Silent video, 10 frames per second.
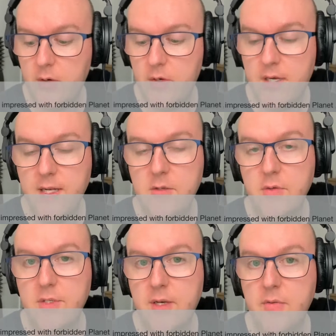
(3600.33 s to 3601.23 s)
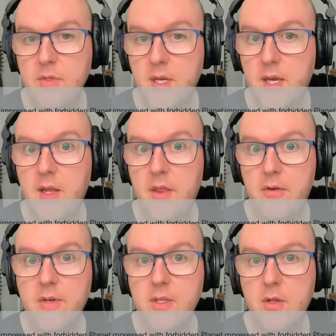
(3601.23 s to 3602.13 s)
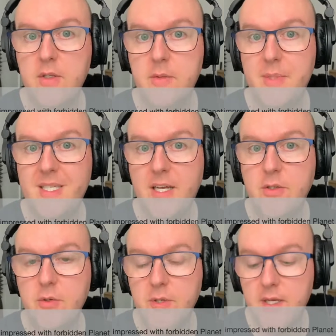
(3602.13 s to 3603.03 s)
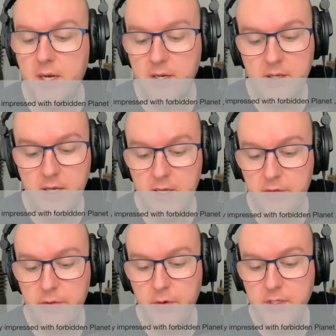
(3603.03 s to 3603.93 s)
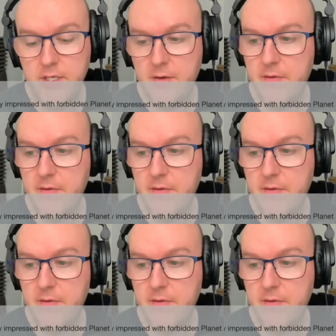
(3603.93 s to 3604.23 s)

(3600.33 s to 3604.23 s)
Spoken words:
orchestral sounds. There is a lot of potential there, and if you've got yourself